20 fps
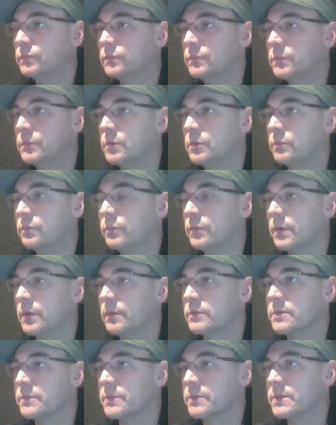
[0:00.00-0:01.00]
Oh,
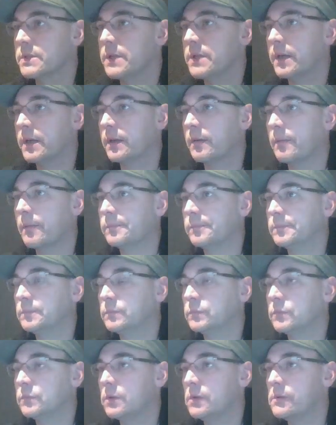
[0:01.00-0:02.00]
that was a mistake.
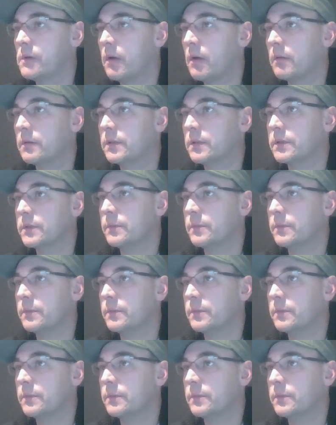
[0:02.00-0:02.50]
Clicked the